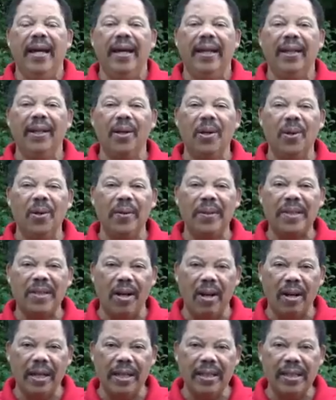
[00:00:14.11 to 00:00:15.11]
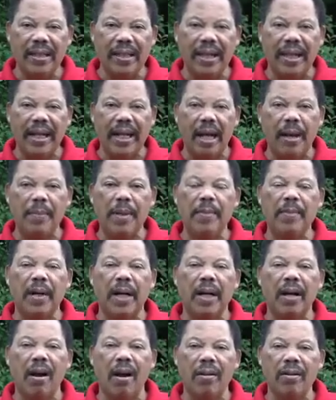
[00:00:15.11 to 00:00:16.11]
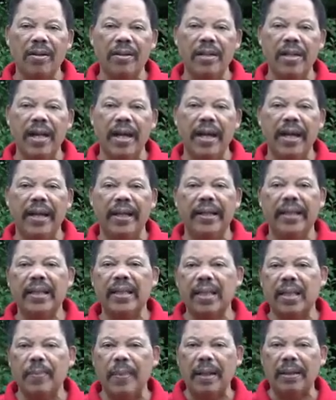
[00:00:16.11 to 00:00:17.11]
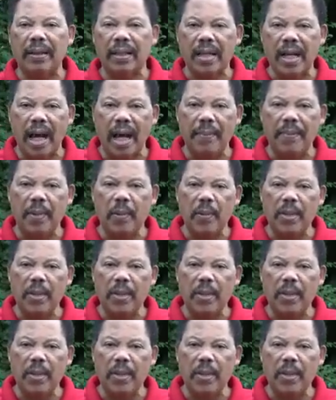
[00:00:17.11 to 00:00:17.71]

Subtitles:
Hello, it's August and I'm in my garden, and this is about the time that